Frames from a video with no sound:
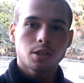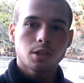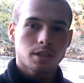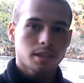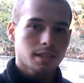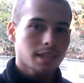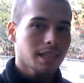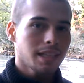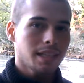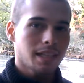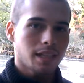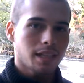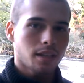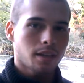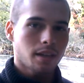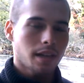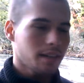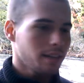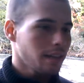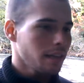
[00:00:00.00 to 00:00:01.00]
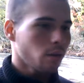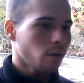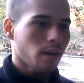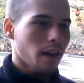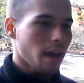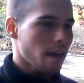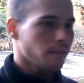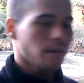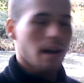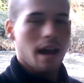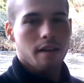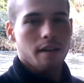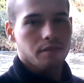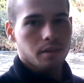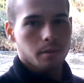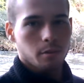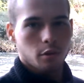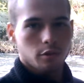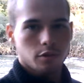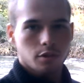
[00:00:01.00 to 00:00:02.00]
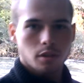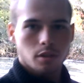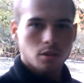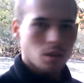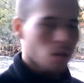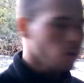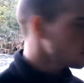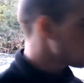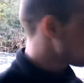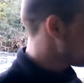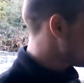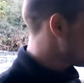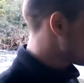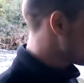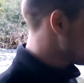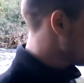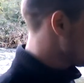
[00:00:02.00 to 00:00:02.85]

fish can just sit here and they don't ever have to move. So there's always